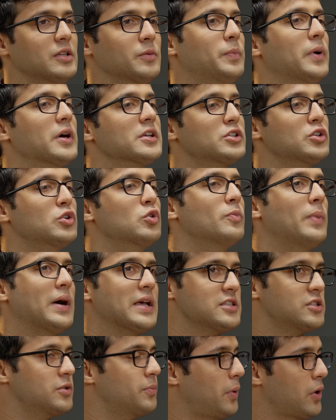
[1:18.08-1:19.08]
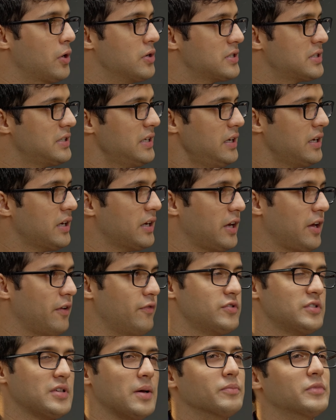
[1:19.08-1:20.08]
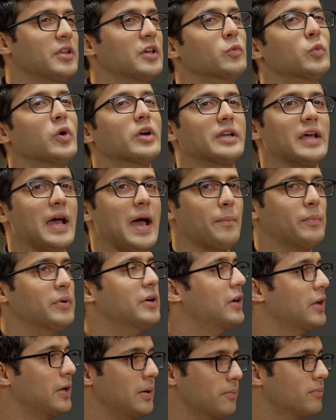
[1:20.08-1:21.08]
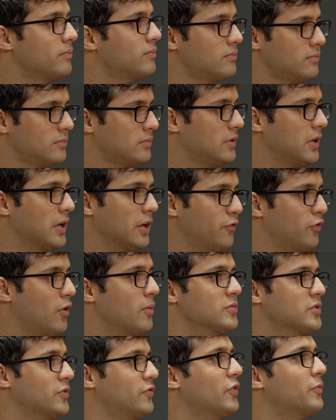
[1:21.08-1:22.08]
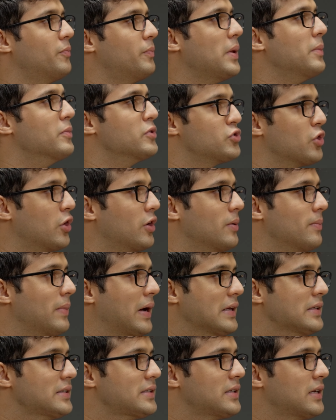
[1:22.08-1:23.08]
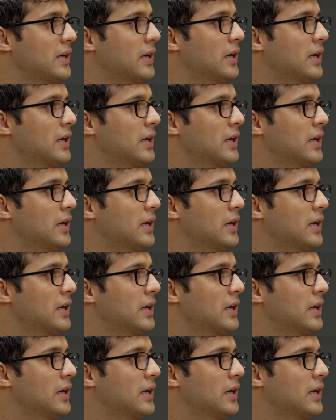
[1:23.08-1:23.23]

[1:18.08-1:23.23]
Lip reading: the person who buys the policy, if something were to happen to him in forms of a premature demise,